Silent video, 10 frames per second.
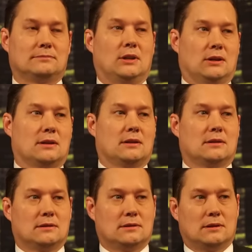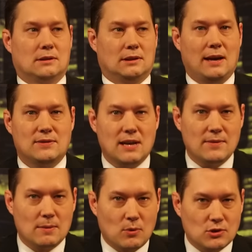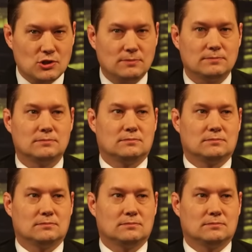look, life-saving abortion,